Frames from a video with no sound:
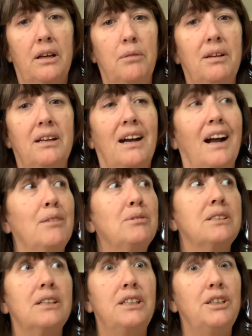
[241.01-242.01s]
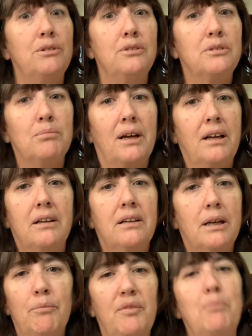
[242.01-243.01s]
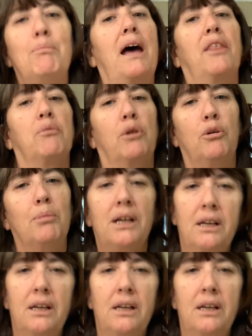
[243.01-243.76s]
I mean, I was going to use my comfy bathrobe.